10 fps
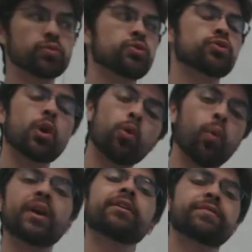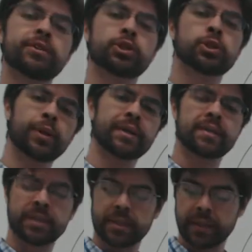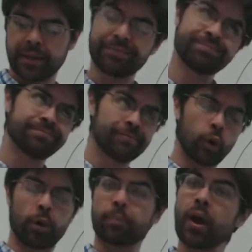So one of the tricks or